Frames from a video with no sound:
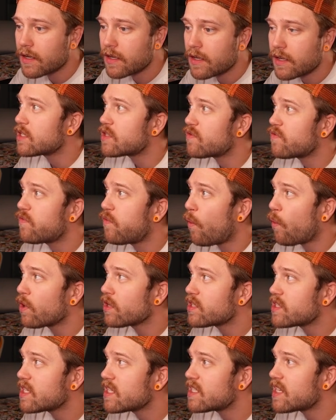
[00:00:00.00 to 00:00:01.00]
This
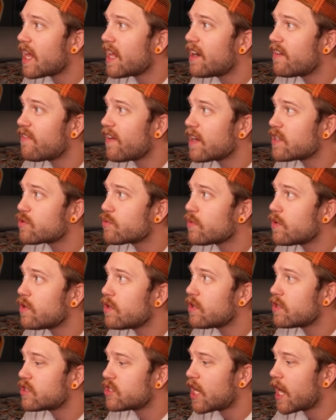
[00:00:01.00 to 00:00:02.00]
forces an
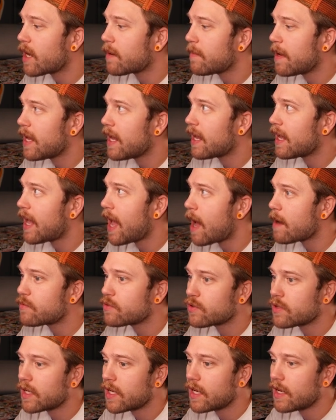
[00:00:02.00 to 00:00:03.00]
eventual checkmate,
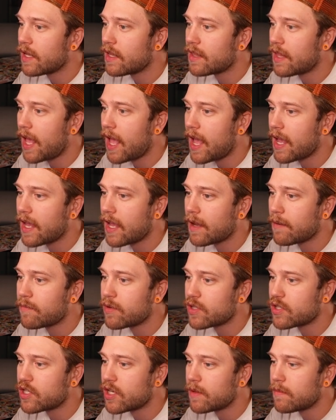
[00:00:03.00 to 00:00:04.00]
capturing the hanging
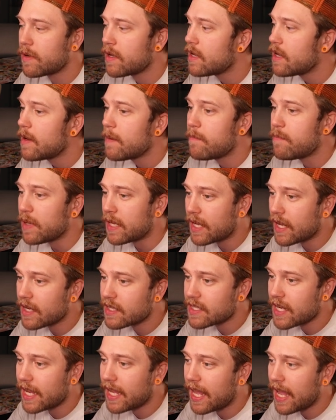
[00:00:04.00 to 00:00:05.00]
bishop
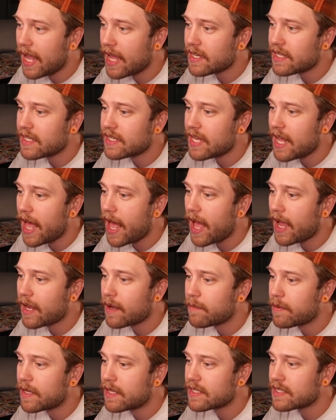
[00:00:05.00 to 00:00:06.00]
because I can't
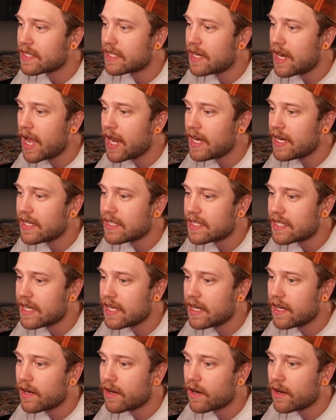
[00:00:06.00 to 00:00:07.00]
attack because the knight is
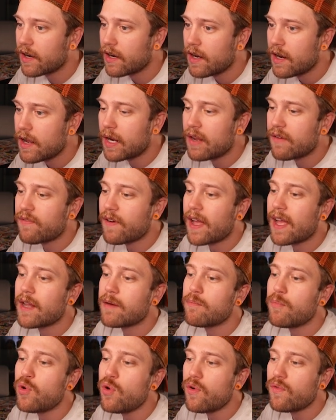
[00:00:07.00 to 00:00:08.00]
here. But if I
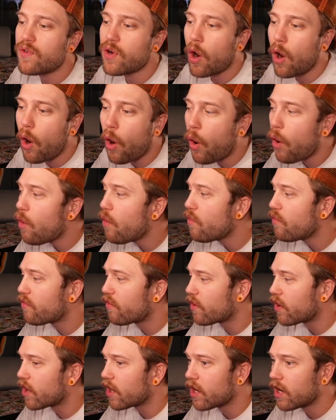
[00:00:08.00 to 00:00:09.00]
had moved
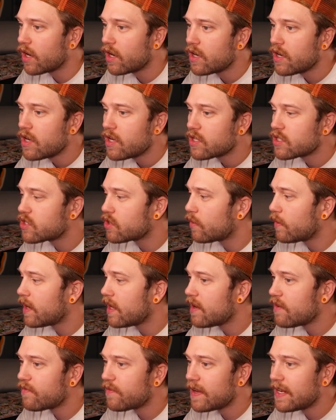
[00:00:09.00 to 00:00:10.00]
over, so
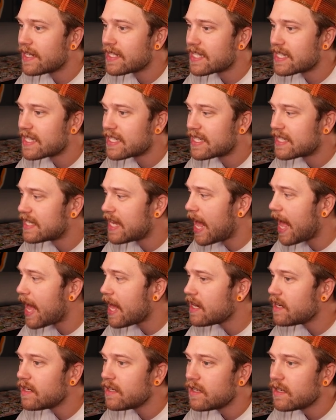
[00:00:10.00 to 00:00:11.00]
if
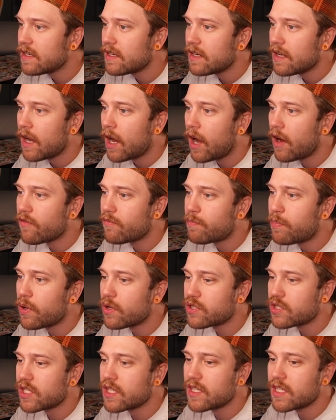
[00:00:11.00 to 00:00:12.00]
instead of
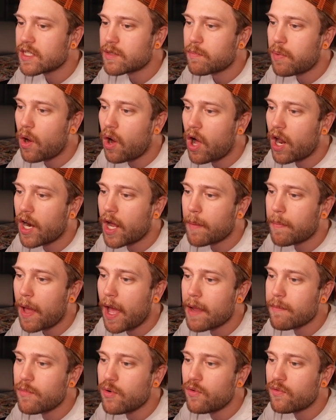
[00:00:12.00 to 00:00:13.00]
pushing this pawn up,
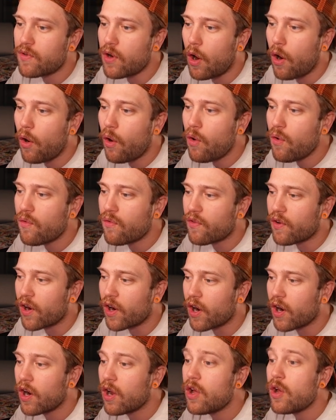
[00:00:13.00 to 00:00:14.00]
I moved
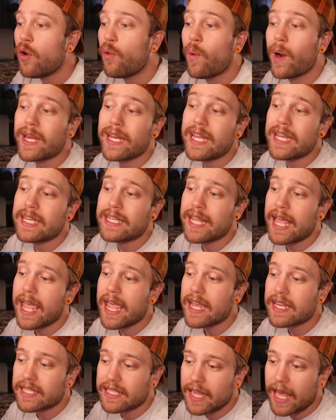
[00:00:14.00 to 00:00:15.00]
over, when he
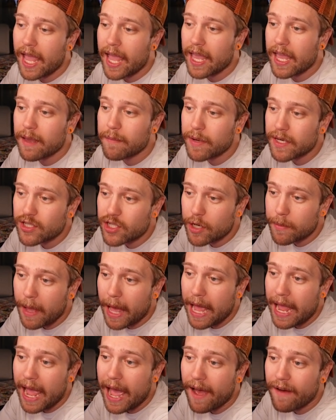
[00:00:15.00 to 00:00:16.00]
takes the hanging bishop,
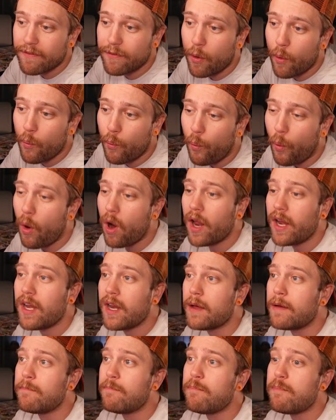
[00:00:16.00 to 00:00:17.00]
I have
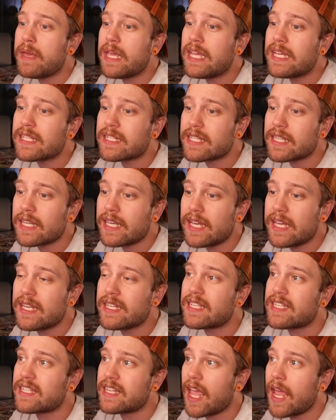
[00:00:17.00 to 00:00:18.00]
one measly
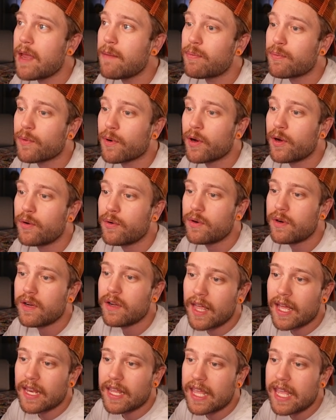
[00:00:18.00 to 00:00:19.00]
escape route
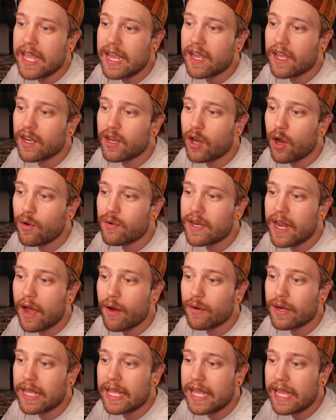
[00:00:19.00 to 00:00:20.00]
that he could go
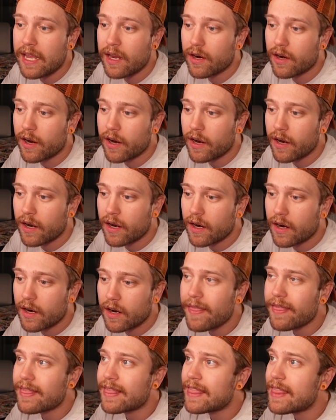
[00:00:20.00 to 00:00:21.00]
down here.
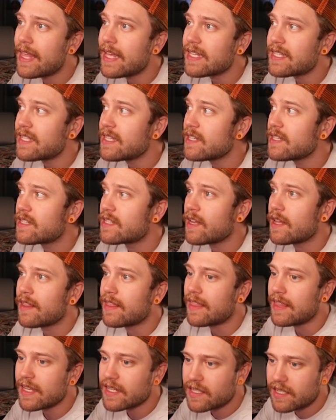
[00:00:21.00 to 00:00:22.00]
And this
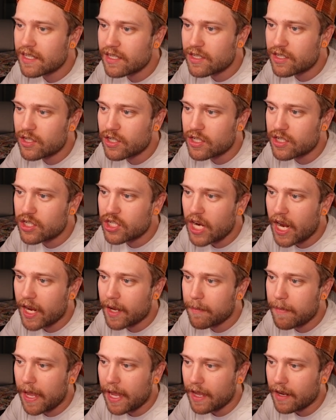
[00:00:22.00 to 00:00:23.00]
is just
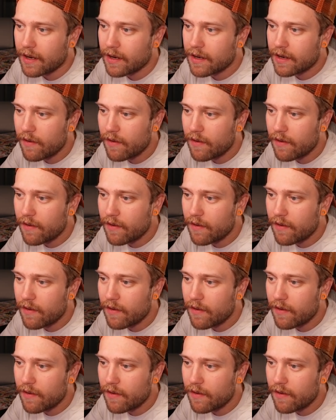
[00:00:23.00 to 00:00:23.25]
checkmate.